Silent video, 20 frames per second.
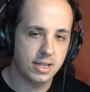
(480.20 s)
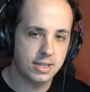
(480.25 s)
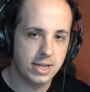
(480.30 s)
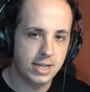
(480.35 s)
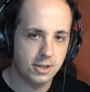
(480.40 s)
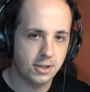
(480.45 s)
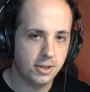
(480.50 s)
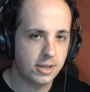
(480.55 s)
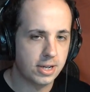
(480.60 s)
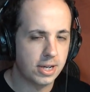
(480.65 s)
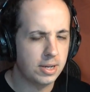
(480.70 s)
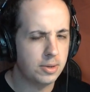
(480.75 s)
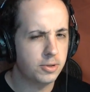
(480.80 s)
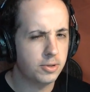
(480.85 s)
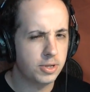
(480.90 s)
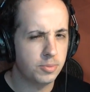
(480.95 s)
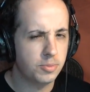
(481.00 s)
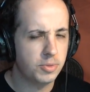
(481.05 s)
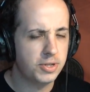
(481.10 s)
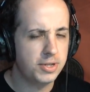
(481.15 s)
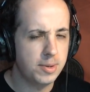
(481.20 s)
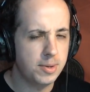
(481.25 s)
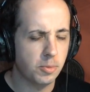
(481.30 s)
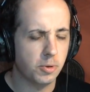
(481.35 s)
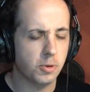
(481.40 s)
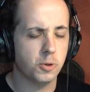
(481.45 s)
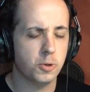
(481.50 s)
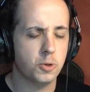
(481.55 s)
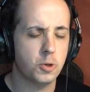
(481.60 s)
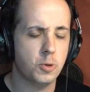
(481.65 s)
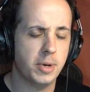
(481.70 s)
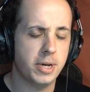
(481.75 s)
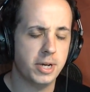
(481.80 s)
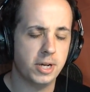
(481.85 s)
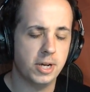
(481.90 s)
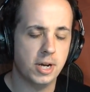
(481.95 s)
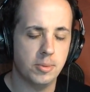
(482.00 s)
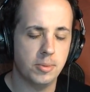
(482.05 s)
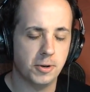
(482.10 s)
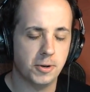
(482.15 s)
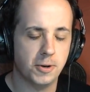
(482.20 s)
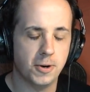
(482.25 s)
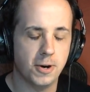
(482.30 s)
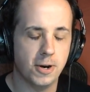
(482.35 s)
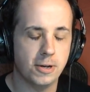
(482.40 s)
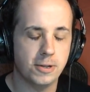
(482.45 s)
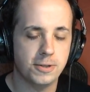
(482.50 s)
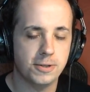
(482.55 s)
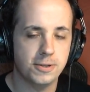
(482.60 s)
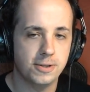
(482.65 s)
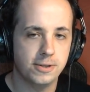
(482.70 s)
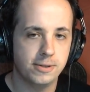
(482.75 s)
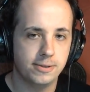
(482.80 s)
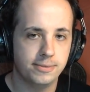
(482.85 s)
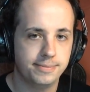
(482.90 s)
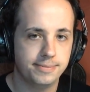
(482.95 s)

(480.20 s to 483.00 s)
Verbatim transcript: take a look at some symbols you might come across.